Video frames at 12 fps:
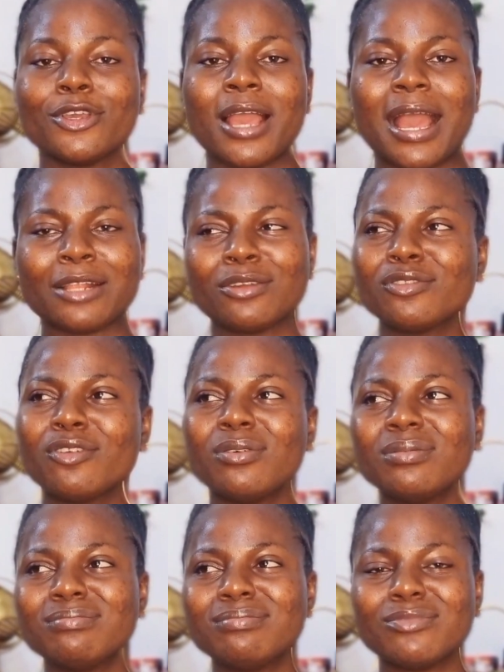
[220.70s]
I don't
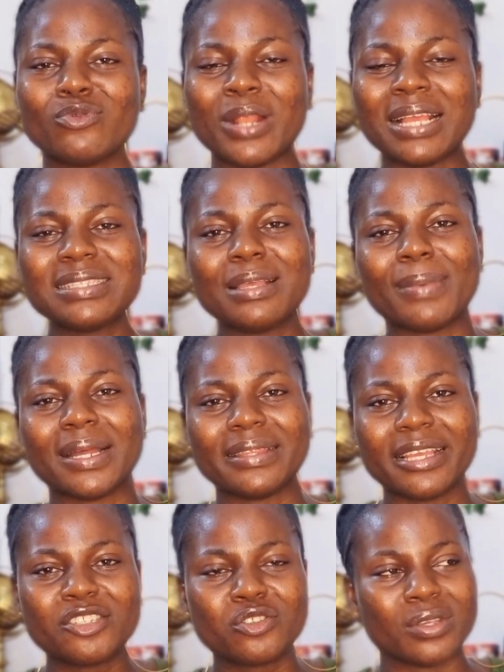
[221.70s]
know, will I say
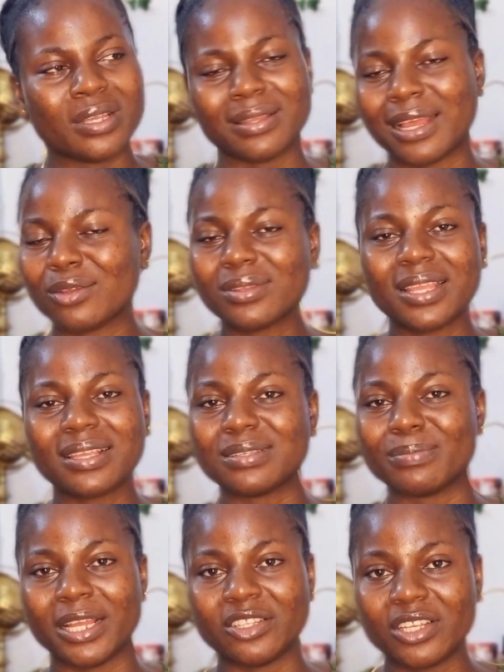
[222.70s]
mandatory? I don't think
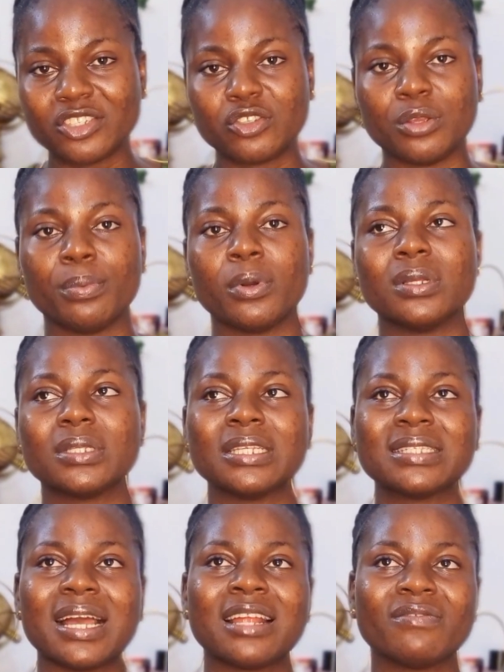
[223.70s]
it's mandatory, but
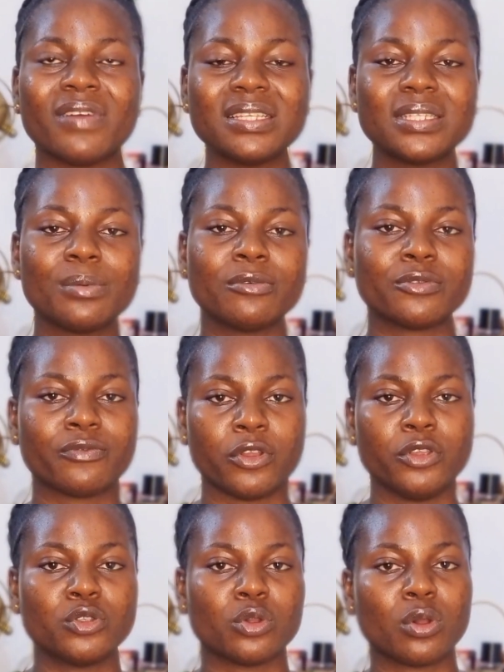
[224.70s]
it's advisable for
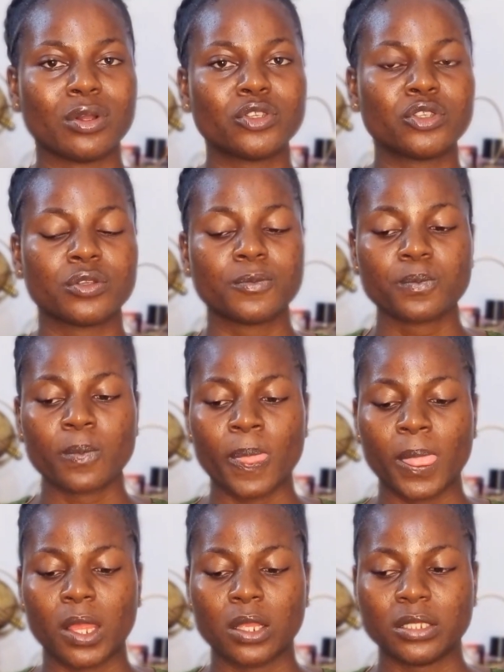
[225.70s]
you to cut
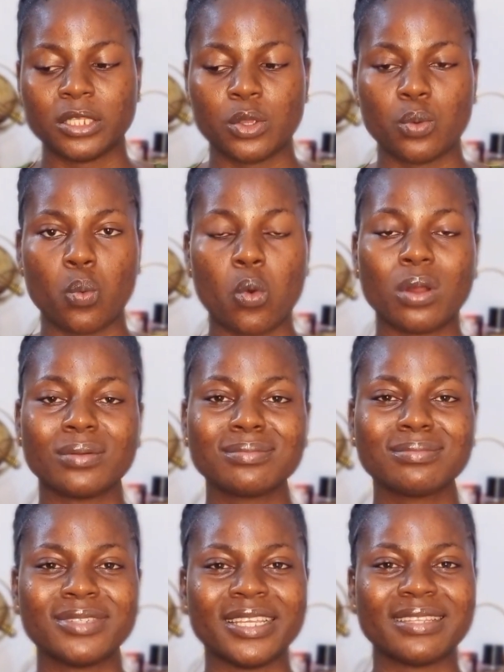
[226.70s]
the
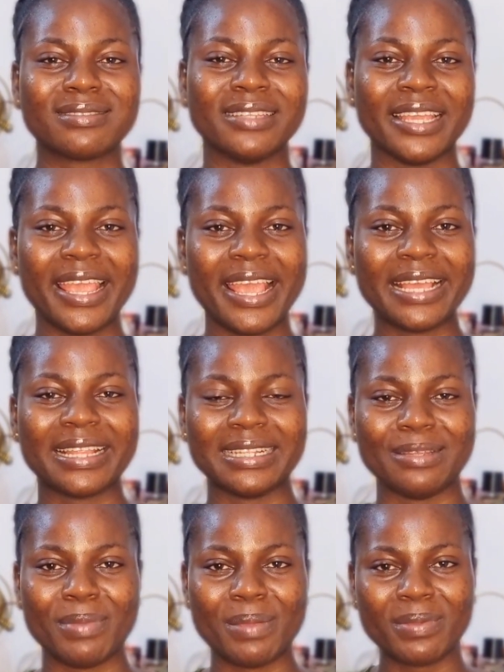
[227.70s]
one, the, the hair that
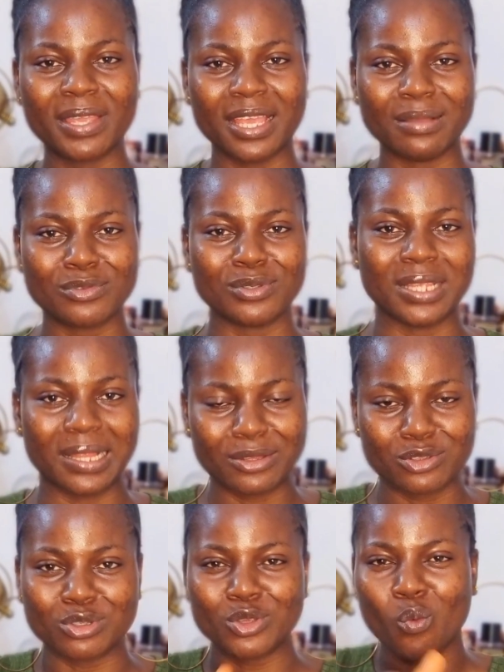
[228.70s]
the baby came to the,
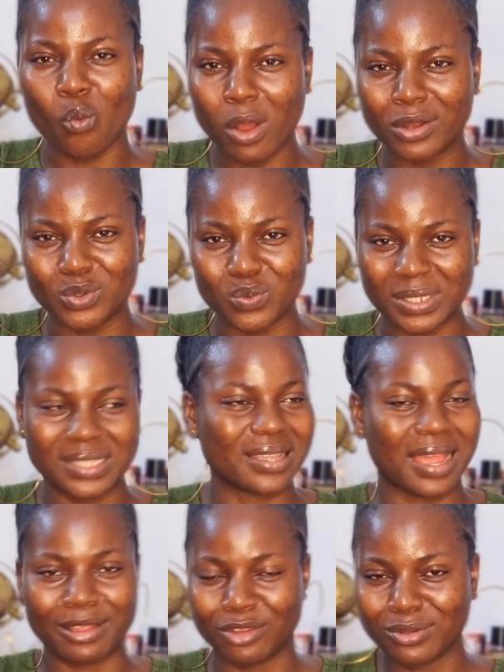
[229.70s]
to the world with.
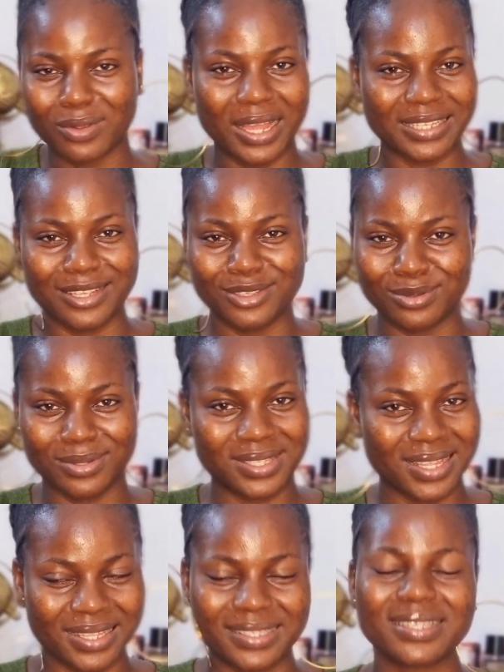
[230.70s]
I don't know how they used to
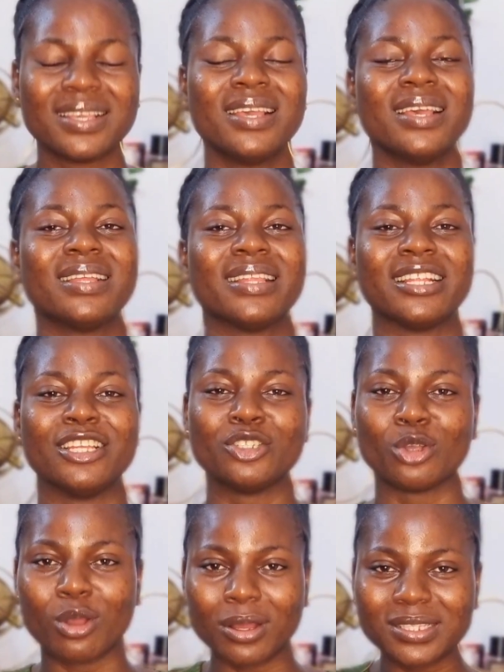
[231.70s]
say it, that they
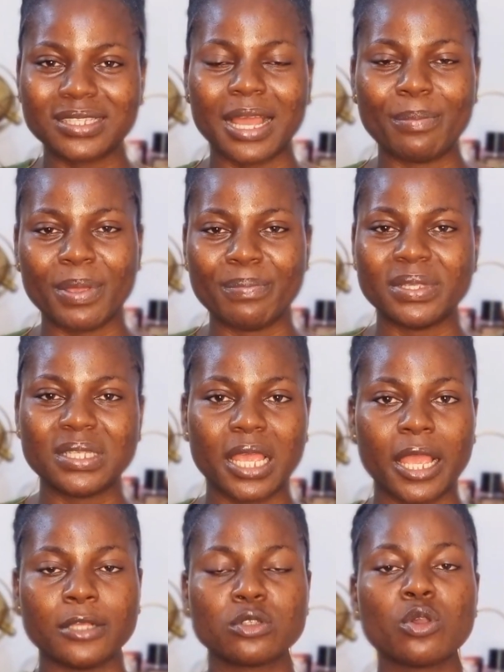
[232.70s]
should cut that baby's
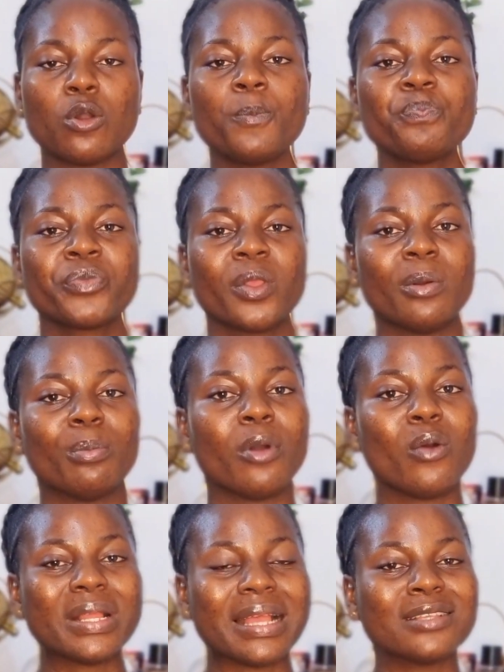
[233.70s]
hair. So,
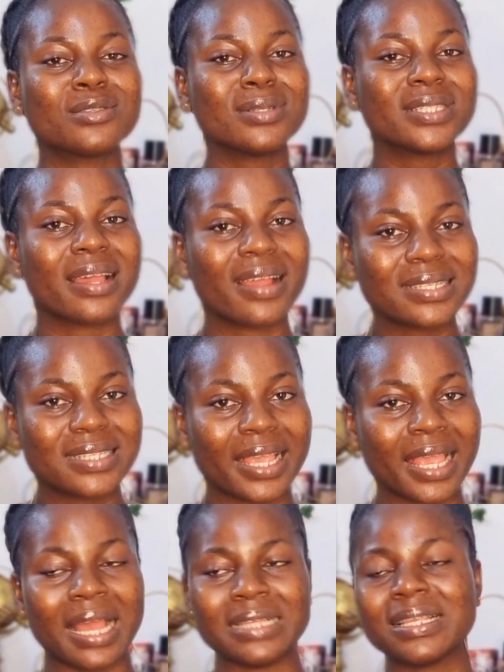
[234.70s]
but when I saw Zara's
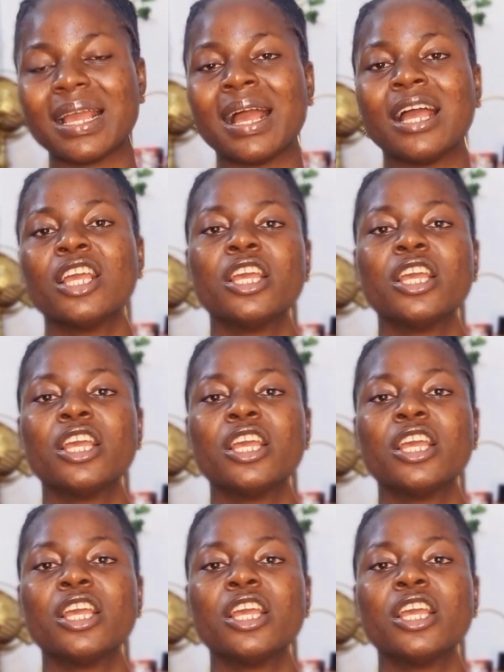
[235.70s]
hair, I said, ah,